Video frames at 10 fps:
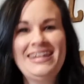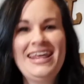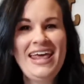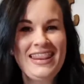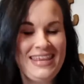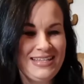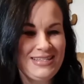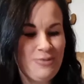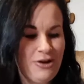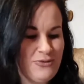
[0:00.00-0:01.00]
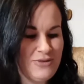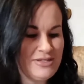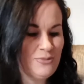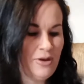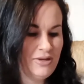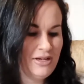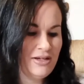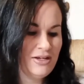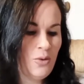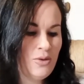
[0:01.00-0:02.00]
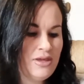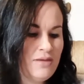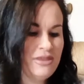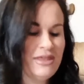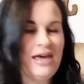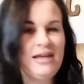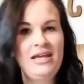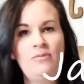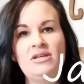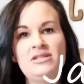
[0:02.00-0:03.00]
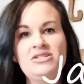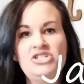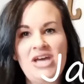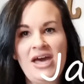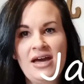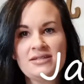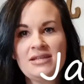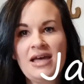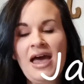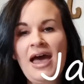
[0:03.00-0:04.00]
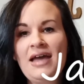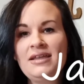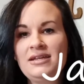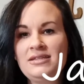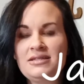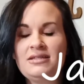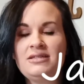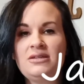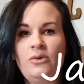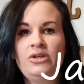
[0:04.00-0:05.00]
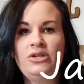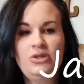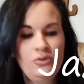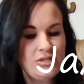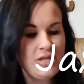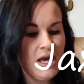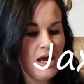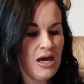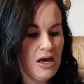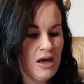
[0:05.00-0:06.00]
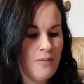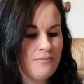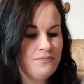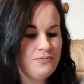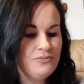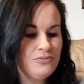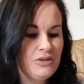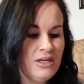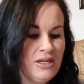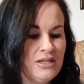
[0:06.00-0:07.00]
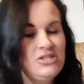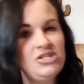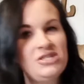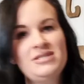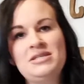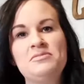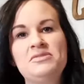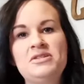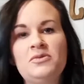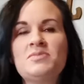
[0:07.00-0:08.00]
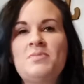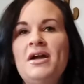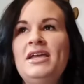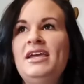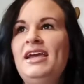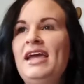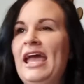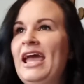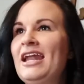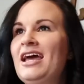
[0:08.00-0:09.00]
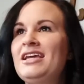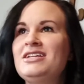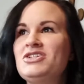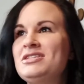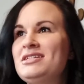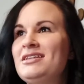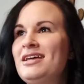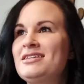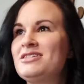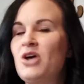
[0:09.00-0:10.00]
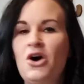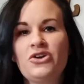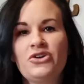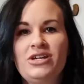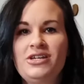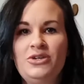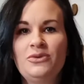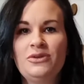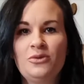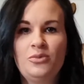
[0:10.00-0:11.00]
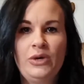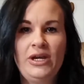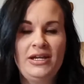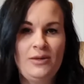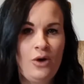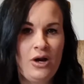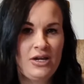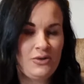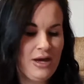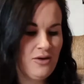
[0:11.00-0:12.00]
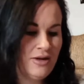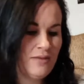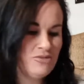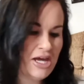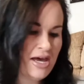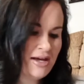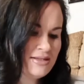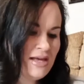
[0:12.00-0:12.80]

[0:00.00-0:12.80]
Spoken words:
that's part of the reason why we didn't go with it, but that name is Jax. I think this is so cute. It just seems so spunky, and I can just see this ornery, cute little boy walking around named Jax.